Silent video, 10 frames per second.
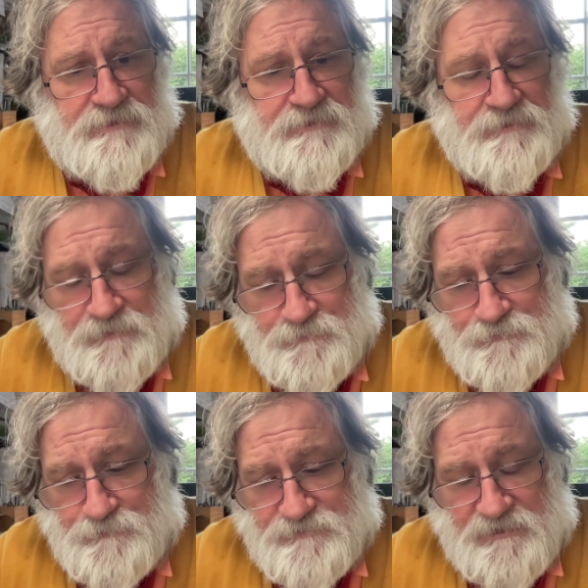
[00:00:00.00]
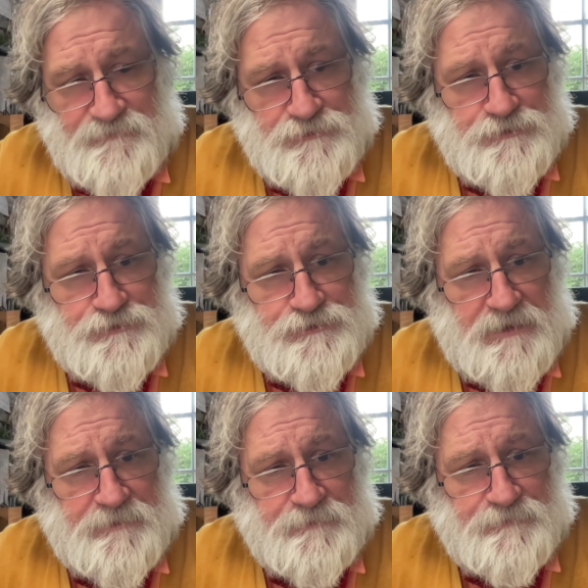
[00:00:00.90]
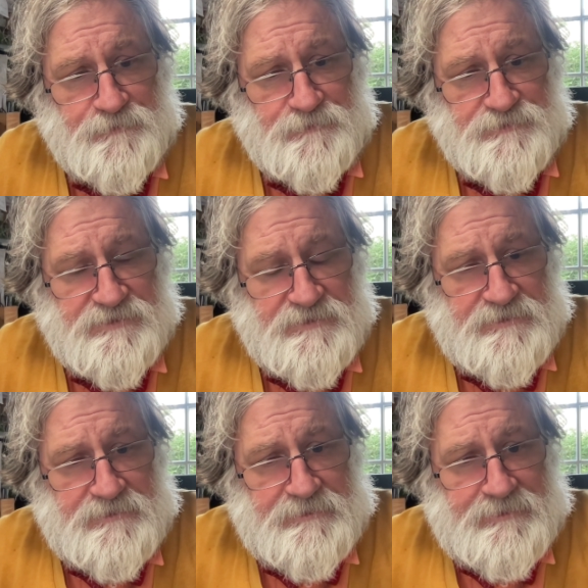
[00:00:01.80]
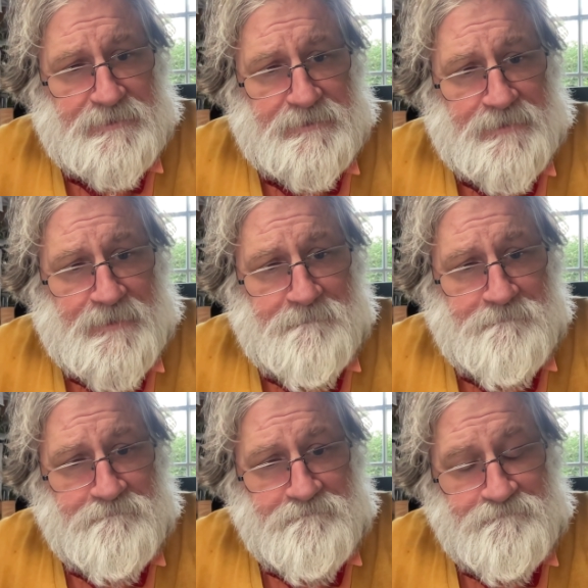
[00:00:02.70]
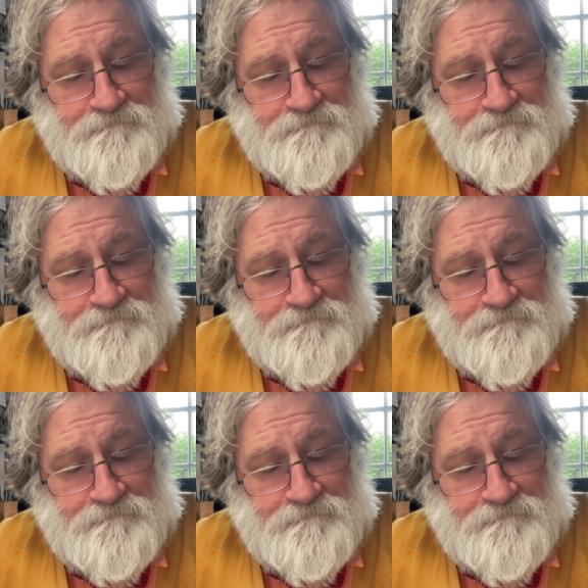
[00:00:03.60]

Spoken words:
the local television channels, and